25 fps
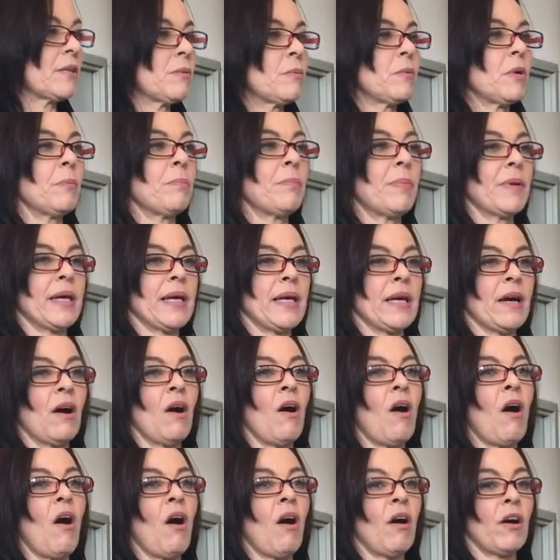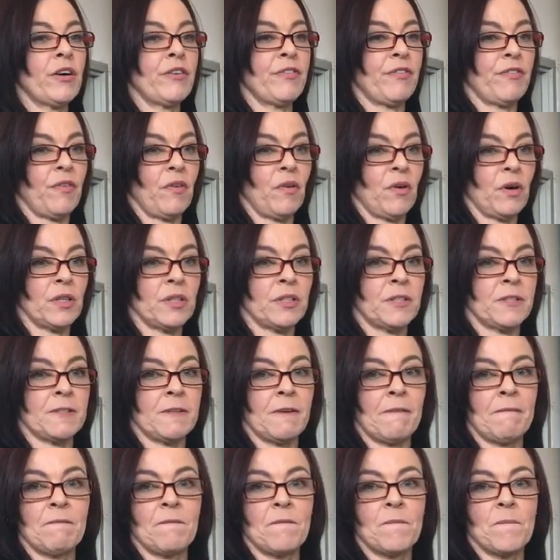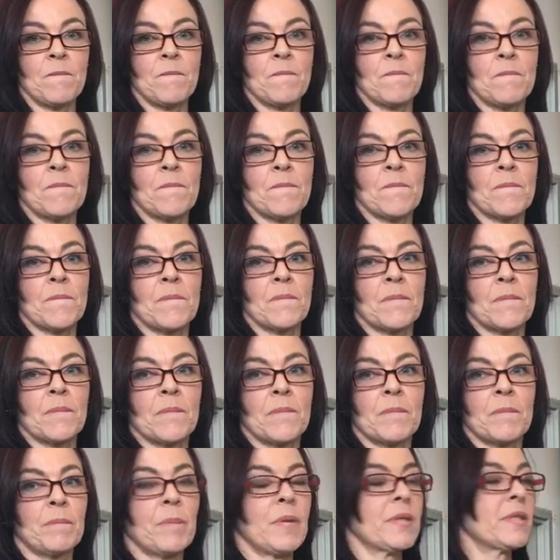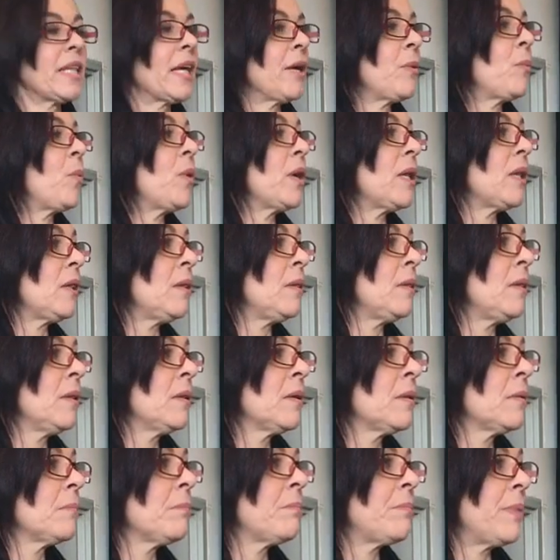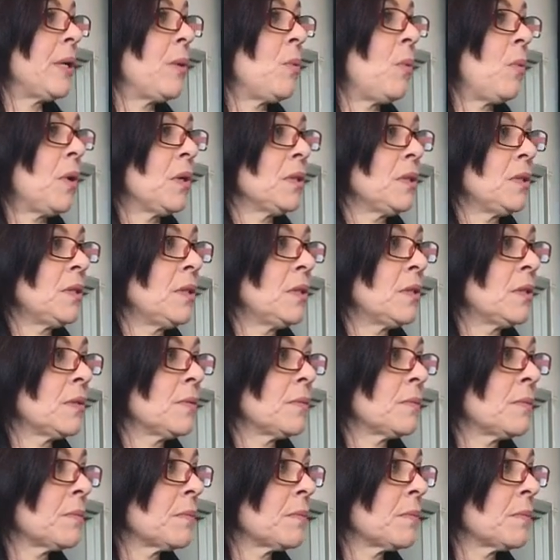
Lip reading: that will be hard fought, but they will be won.